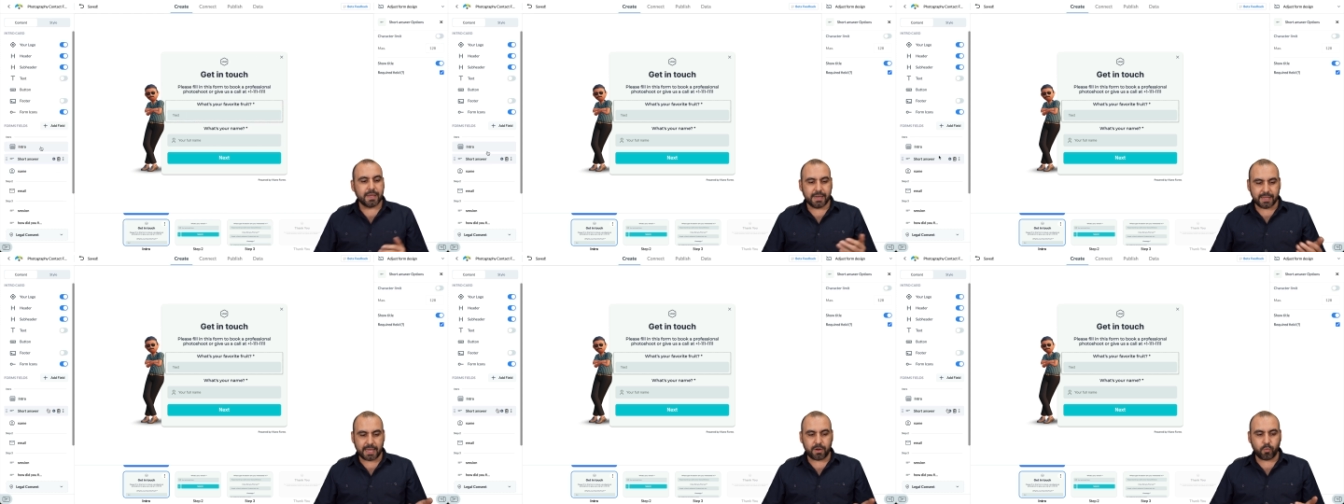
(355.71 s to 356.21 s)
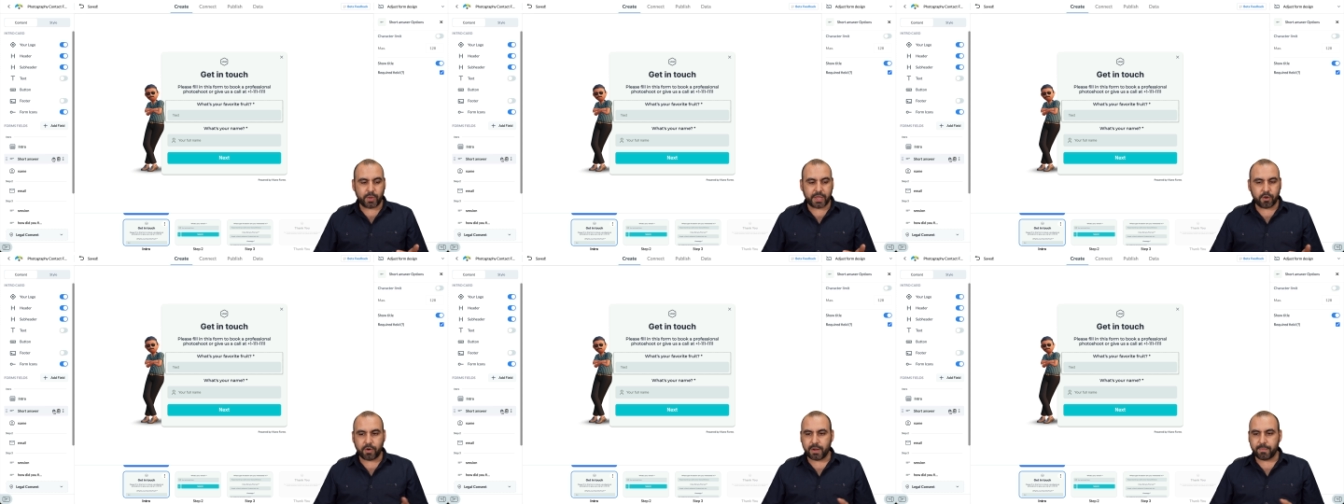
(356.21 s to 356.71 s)
And again, we
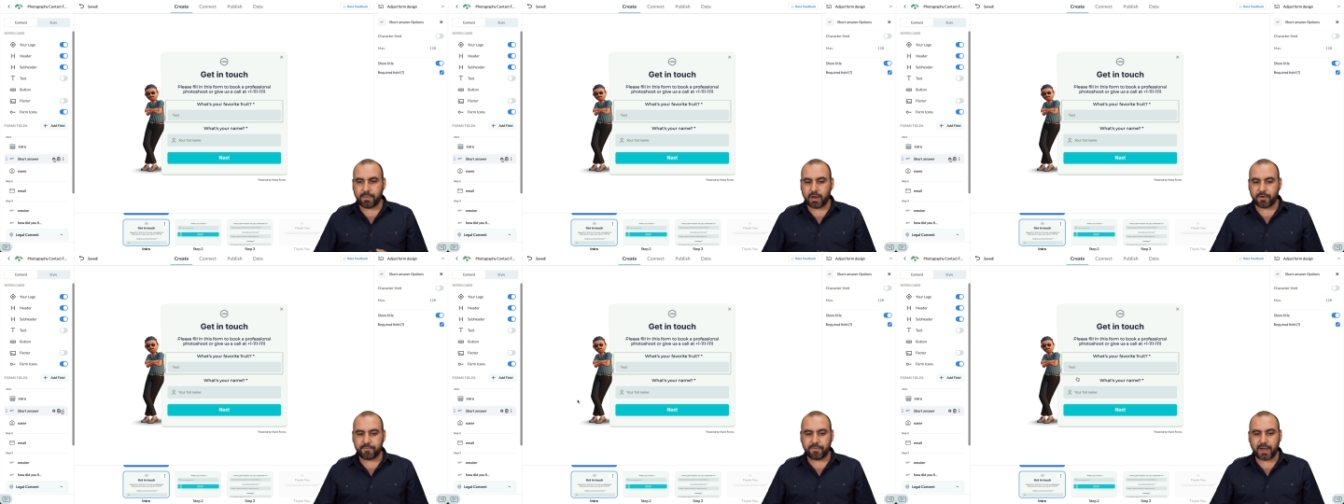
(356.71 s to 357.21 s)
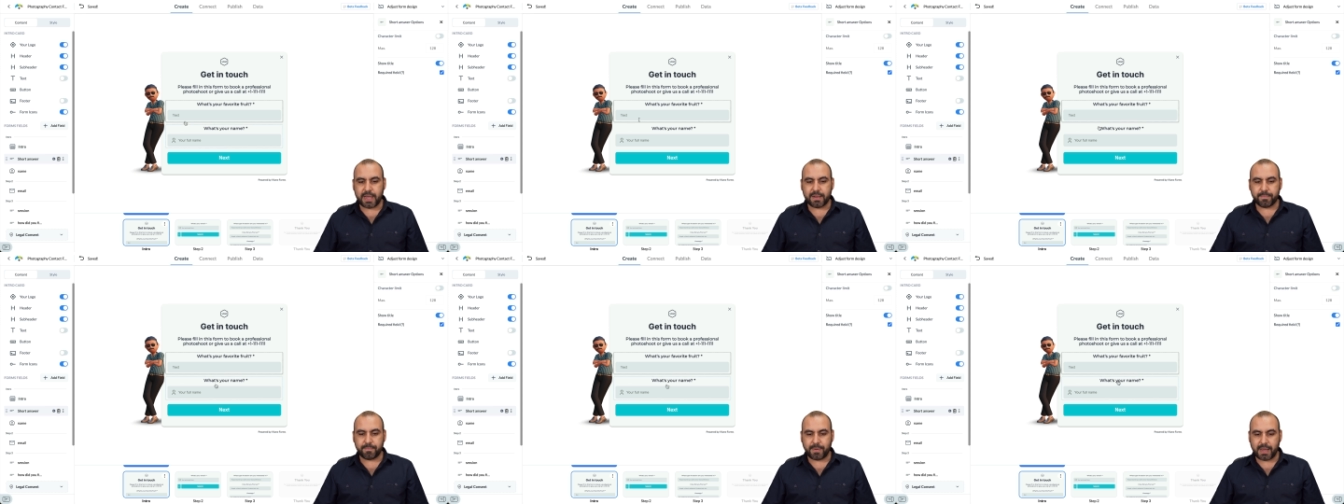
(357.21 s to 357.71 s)
can go ahead and modify
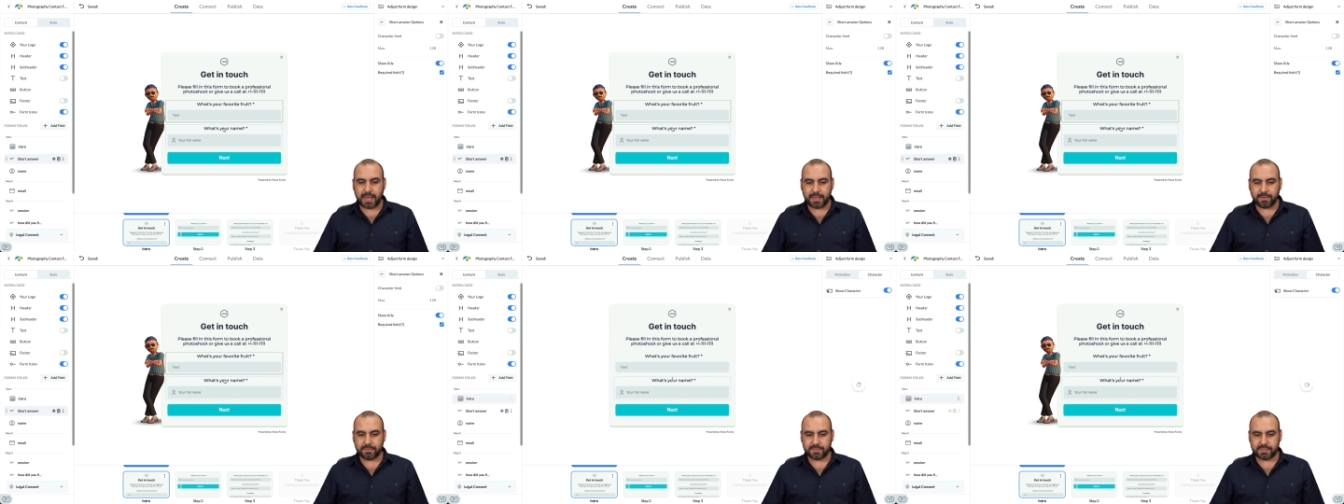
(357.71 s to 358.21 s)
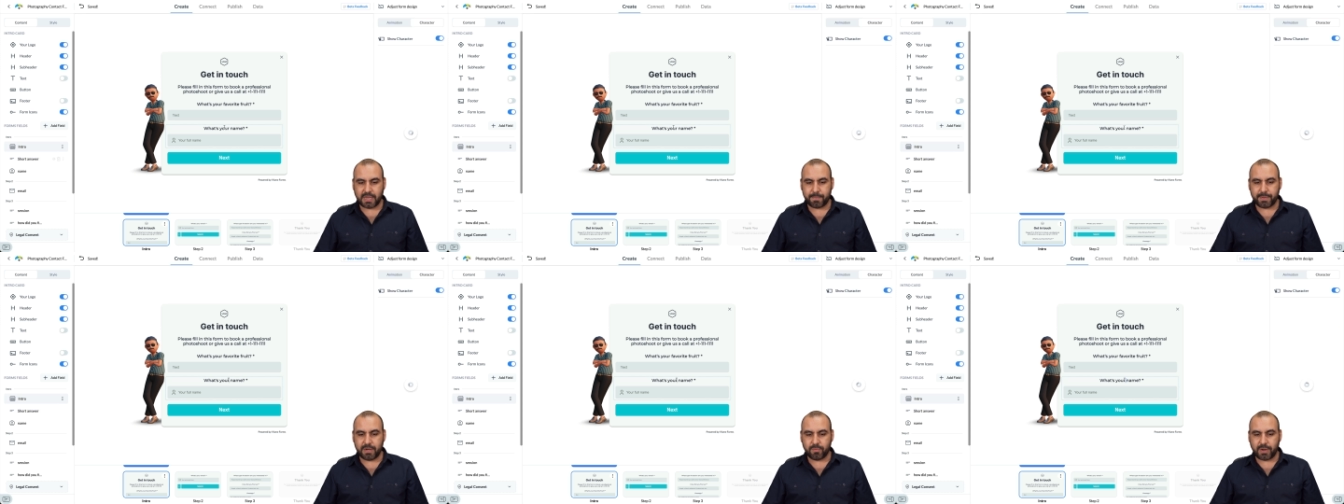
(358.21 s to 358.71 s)
it by
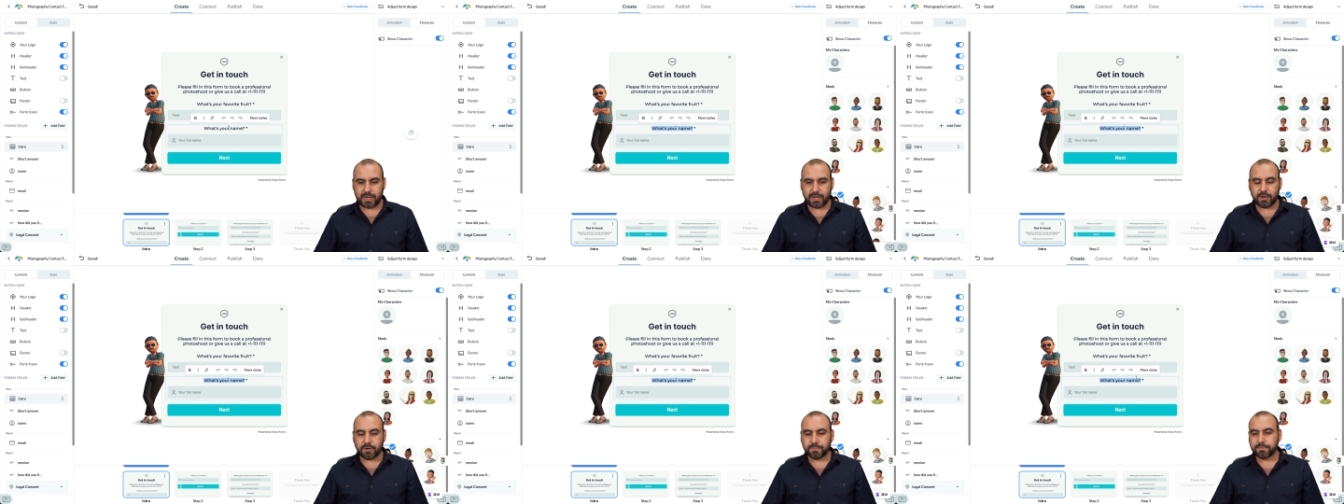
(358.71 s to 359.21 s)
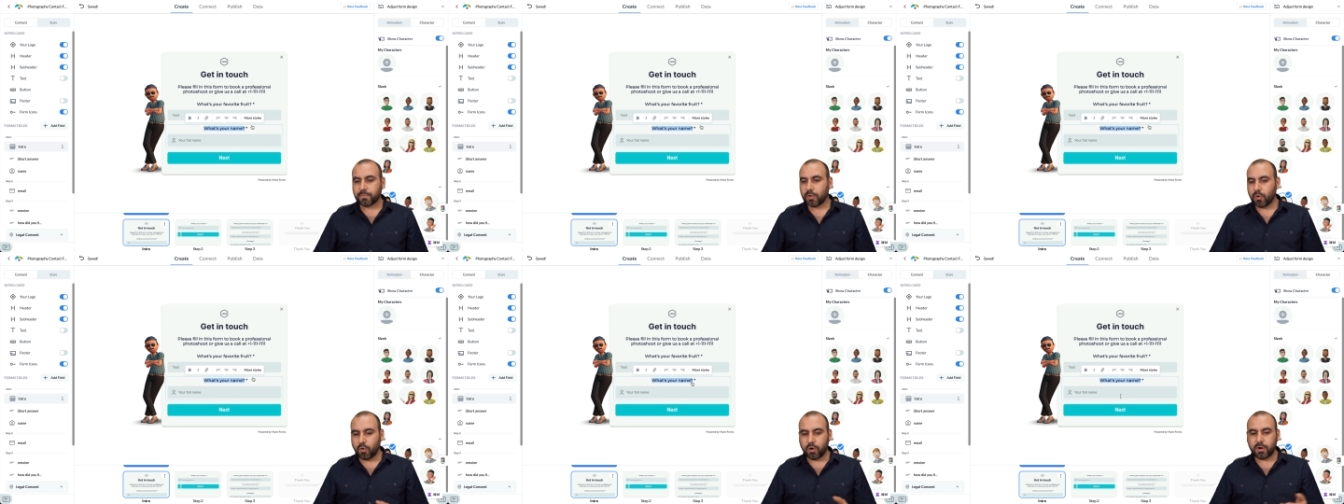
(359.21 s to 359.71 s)
typing in right here
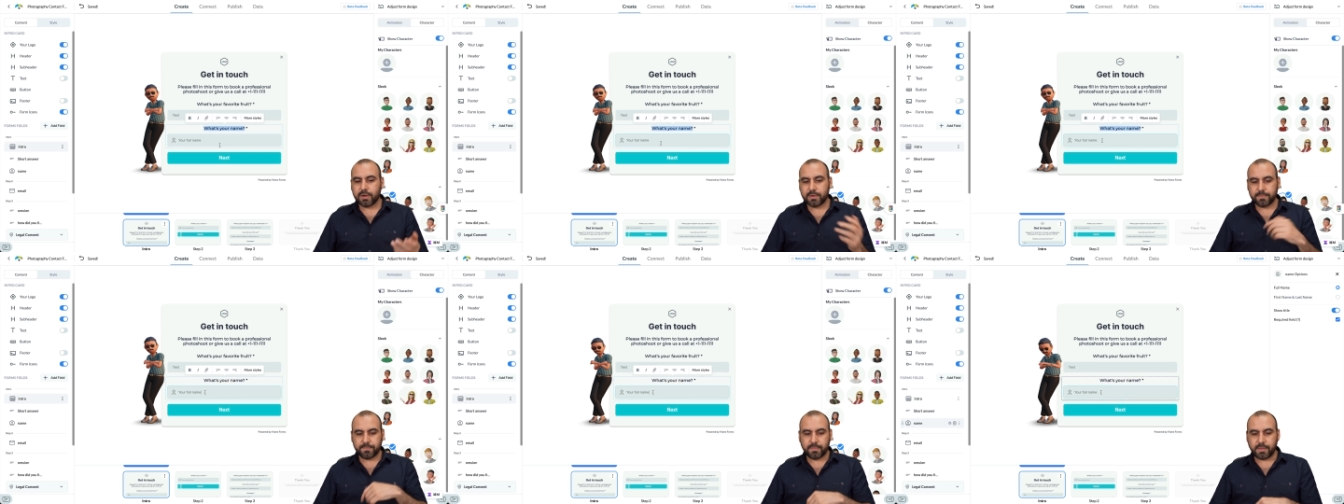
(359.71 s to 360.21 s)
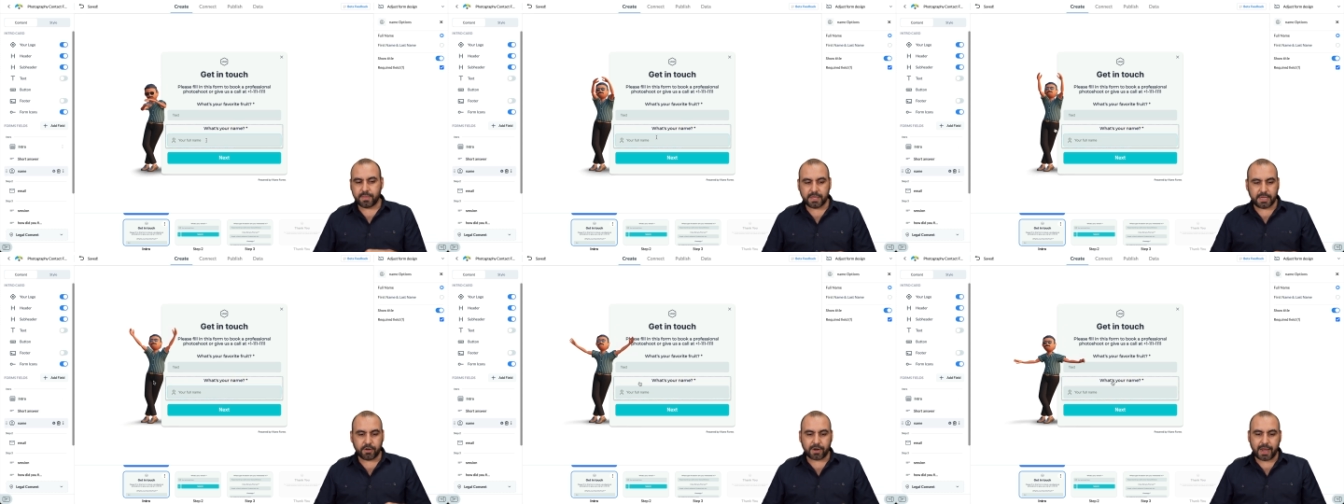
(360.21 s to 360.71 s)
or the
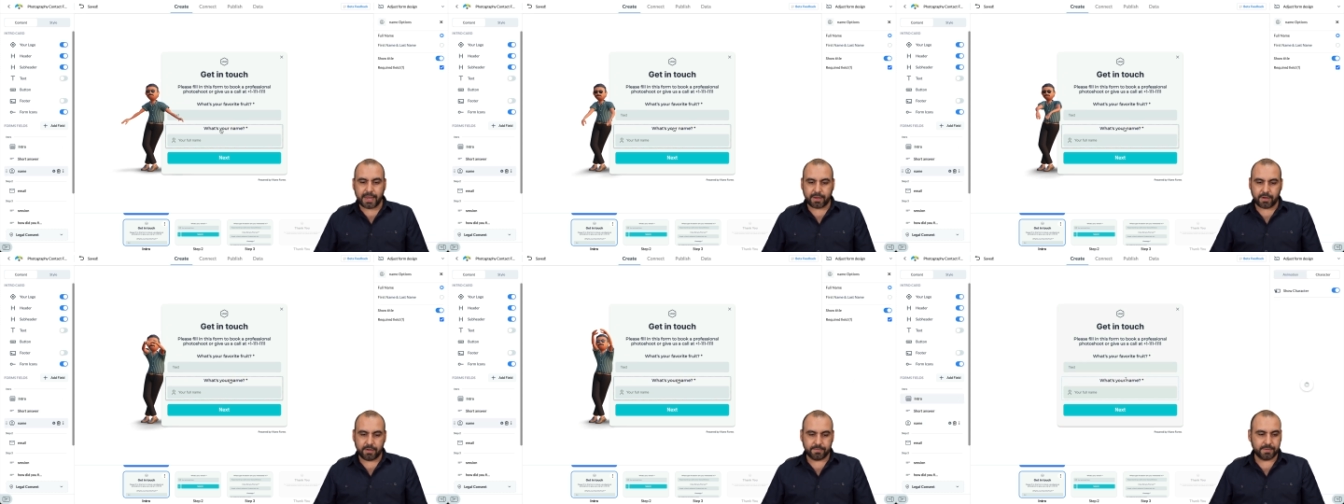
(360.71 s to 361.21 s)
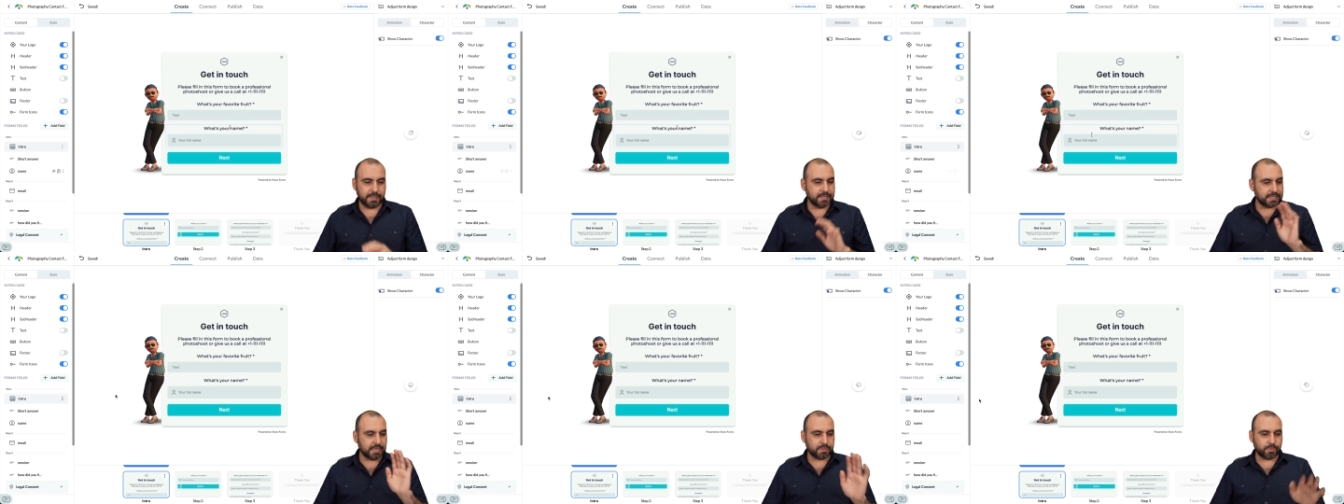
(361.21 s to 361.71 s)
gear icon. In
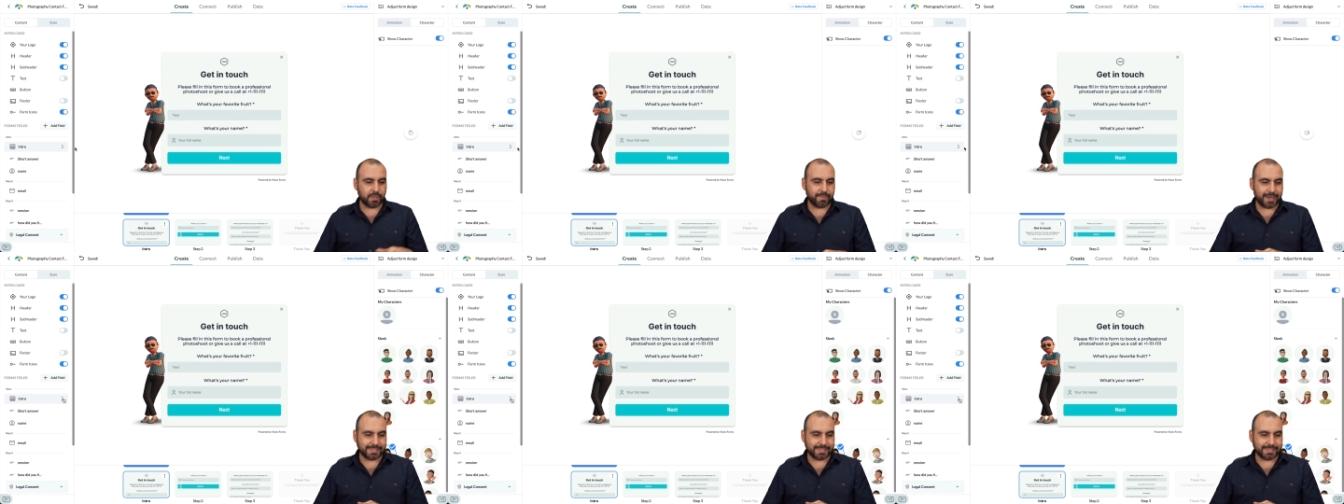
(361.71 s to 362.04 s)
this case, we'll leave it